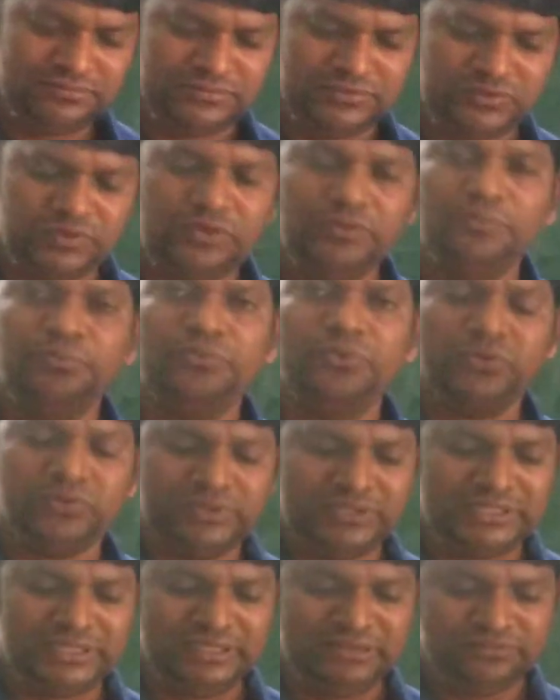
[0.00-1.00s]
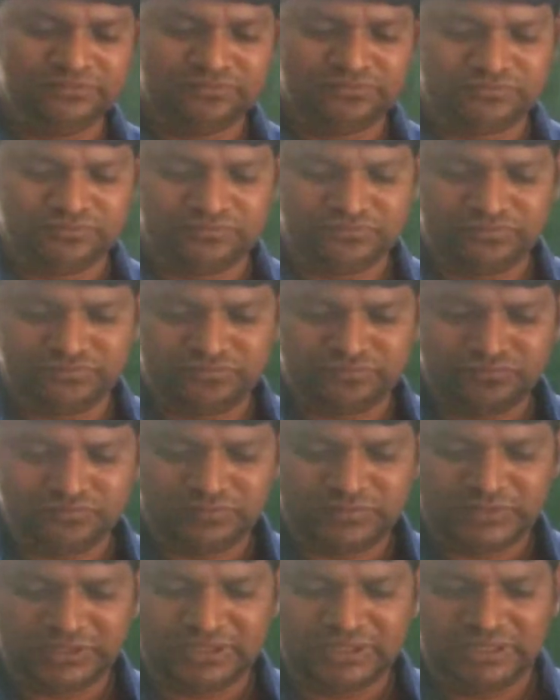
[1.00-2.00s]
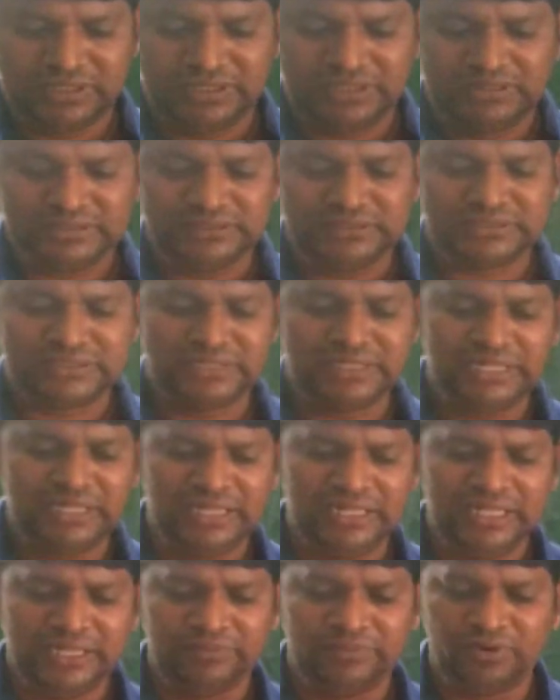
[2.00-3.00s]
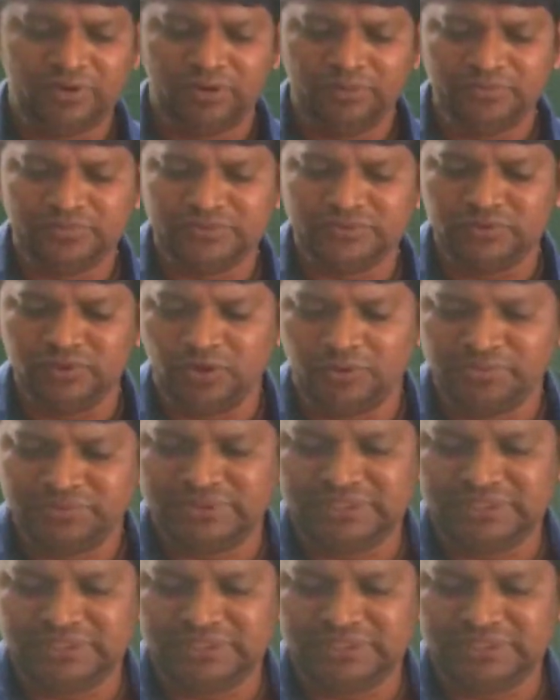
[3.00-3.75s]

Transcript: to improve the skill level of job